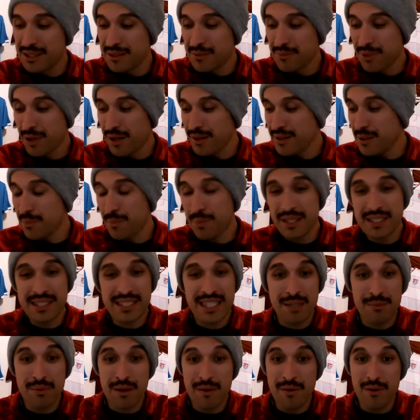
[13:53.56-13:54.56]
probably the best
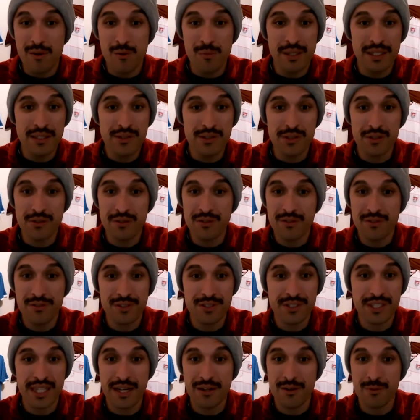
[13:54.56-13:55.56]
game I've ever been to for
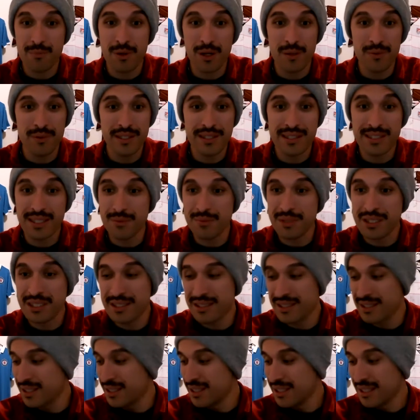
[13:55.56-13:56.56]
Sac Republic. I
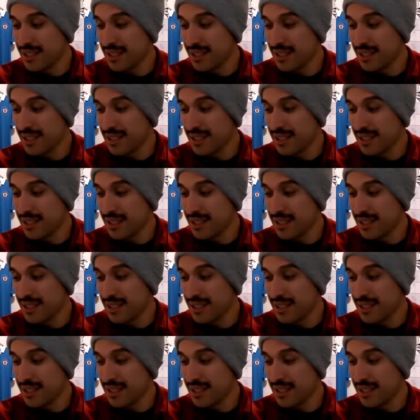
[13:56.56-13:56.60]
mean,